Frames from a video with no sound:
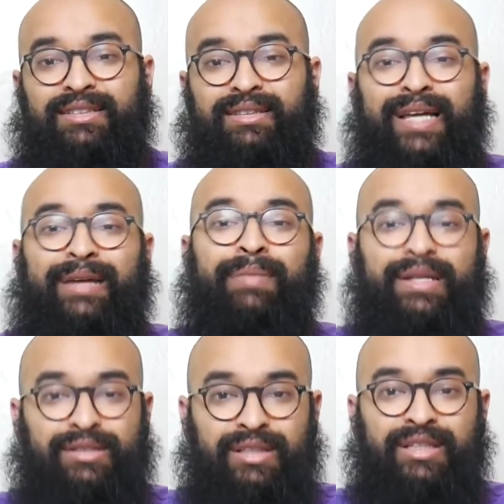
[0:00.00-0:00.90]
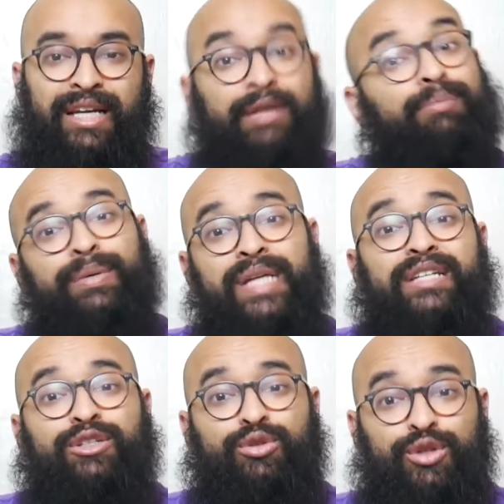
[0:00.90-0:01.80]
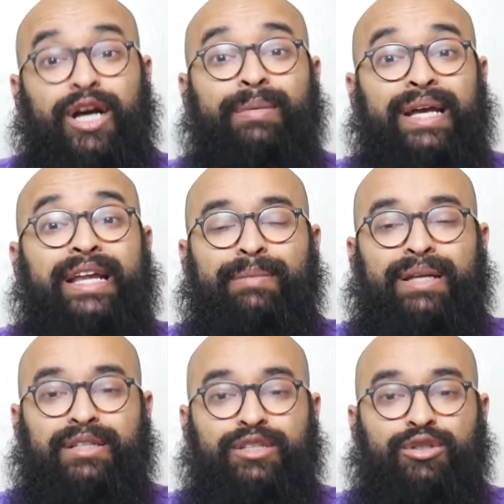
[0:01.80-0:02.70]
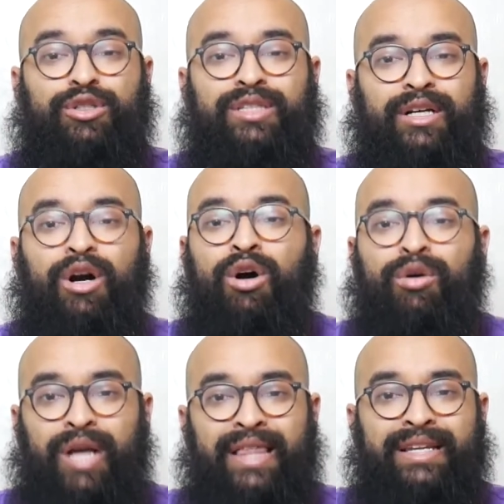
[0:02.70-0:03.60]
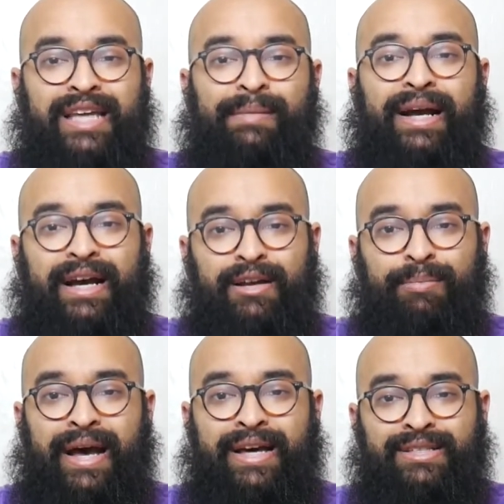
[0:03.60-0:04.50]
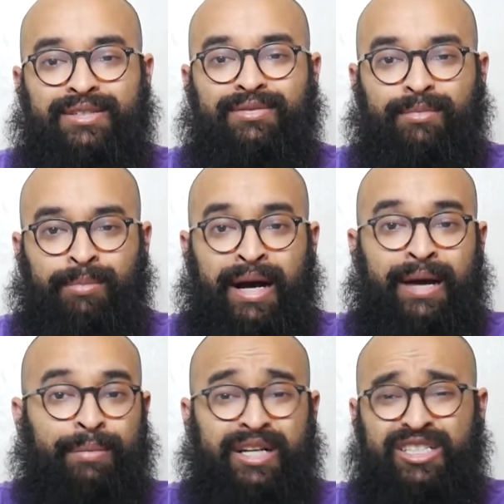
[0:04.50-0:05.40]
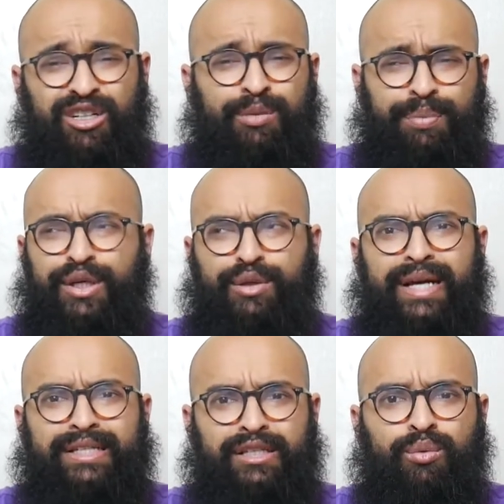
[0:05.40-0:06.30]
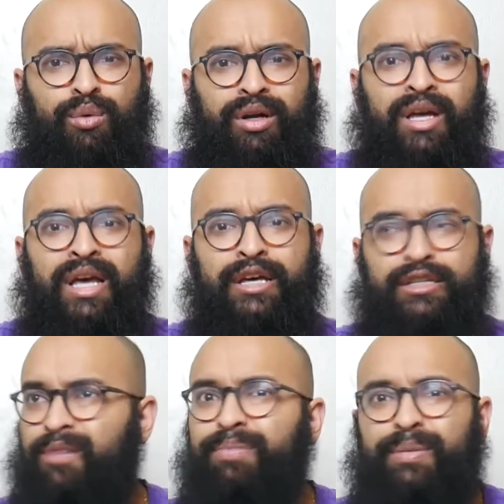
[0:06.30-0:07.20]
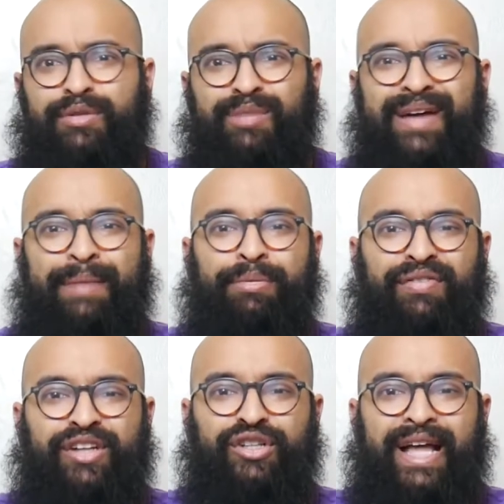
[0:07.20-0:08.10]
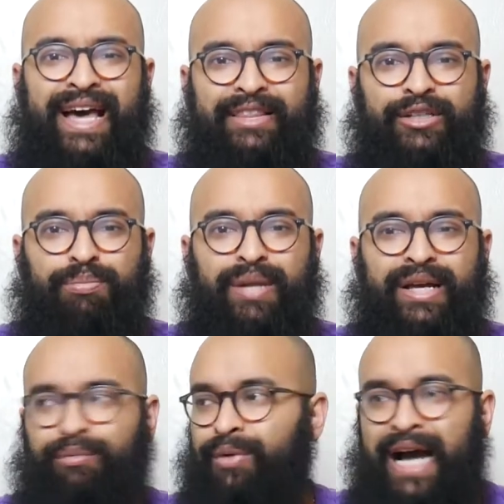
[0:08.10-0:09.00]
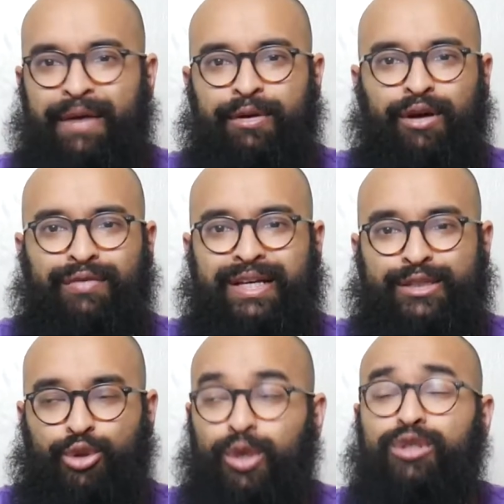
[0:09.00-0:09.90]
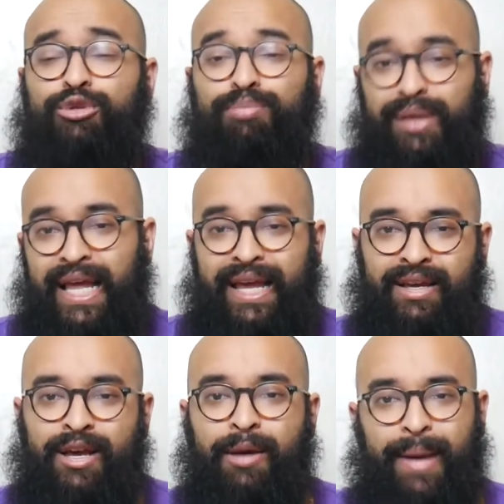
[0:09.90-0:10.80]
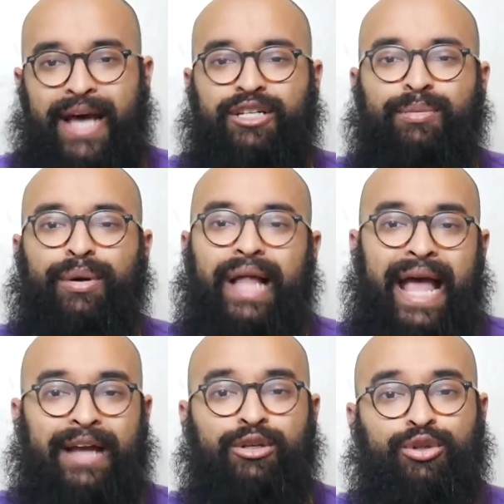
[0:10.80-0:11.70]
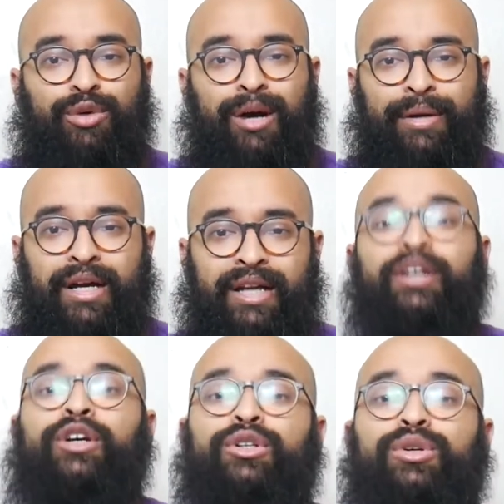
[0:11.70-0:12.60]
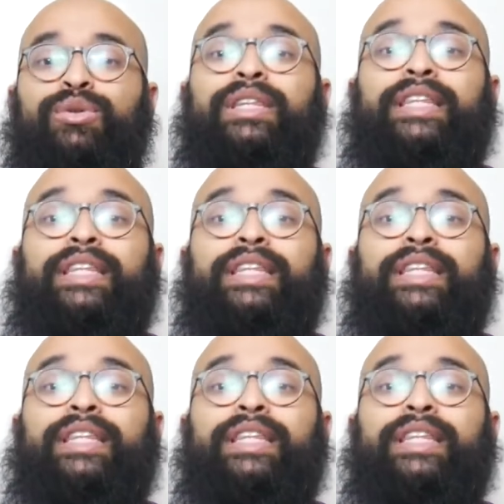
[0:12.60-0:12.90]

like mentally, like dentistry, you got to be in it mentally. So it's like, oh, okay, the day might kind of pass by, but it's still pretty crazy to work. Some people, some professional athletes play. Kyrie Irving is going to play basketball and do Ramadan. Dude,